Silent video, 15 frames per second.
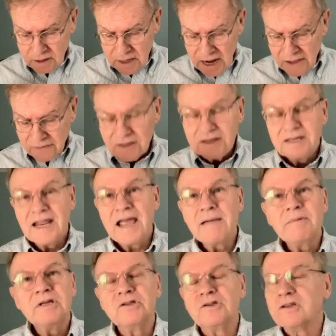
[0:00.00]
And the
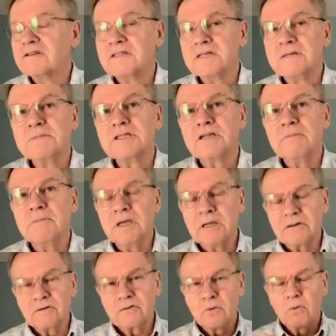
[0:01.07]
damage, it seems to me,
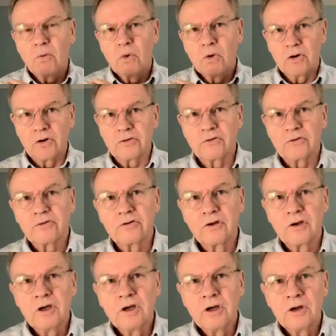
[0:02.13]
is worse
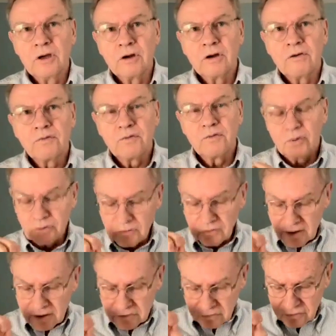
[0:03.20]
for
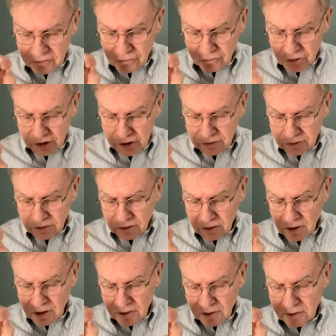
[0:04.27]
sex
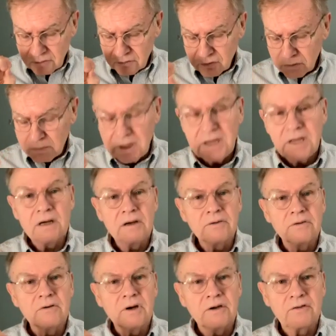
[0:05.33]
gender than for many
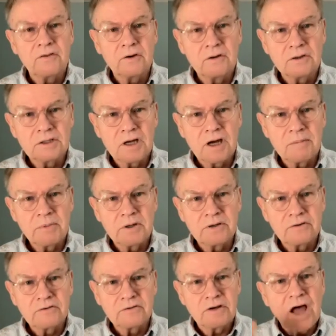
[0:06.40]
other ethical
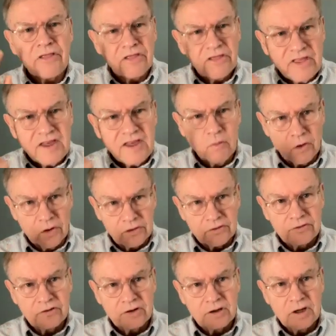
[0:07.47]
topics. Not the
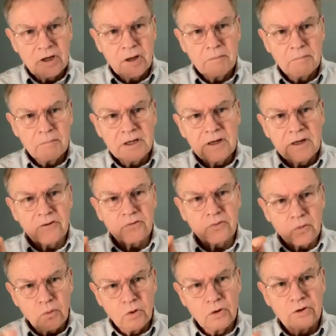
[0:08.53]
worst, but it is
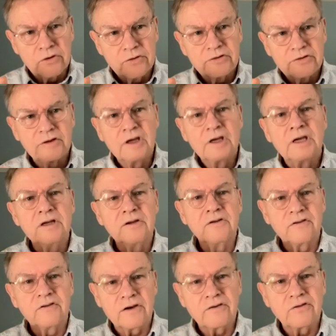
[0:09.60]
worse in
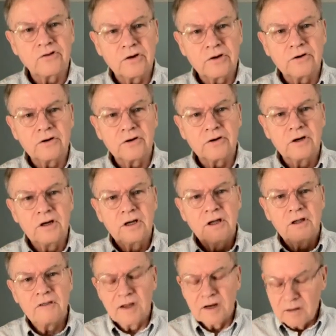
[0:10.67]
sex gender
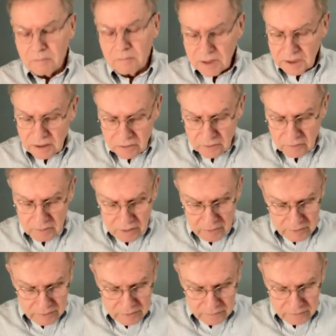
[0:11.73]
than in many other
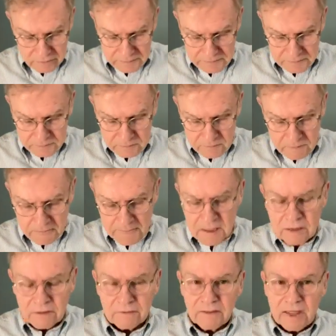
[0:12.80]
areas.
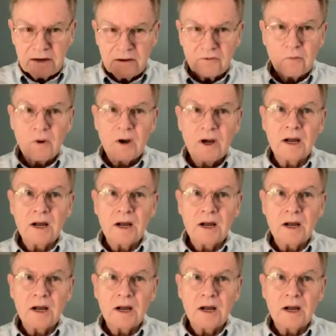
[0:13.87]
That is why